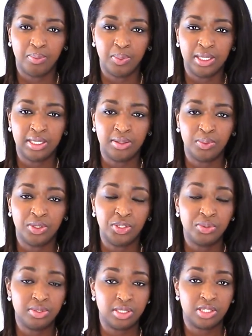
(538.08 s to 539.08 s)
We want to
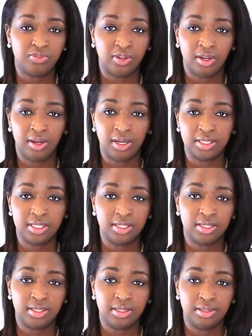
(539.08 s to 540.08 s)
use this vlog
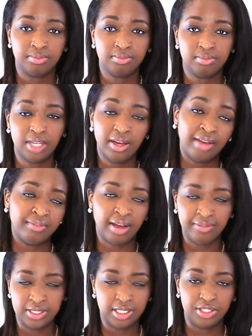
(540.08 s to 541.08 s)
to
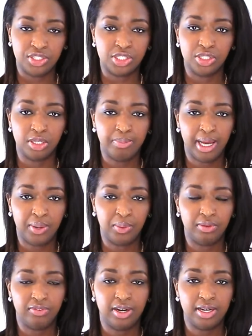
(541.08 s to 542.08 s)
obviously just look back
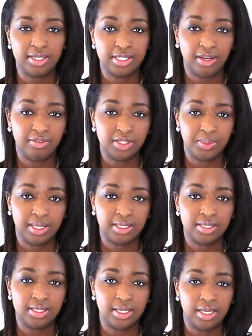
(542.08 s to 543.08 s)
on for ourselves, so we
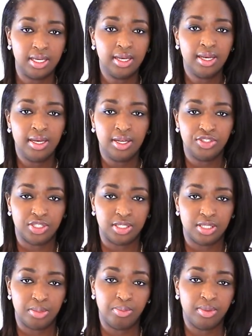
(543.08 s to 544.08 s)
can see
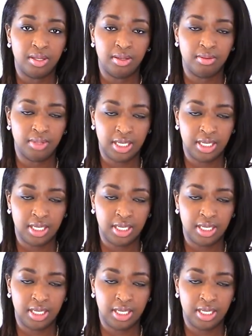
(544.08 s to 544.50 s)
just the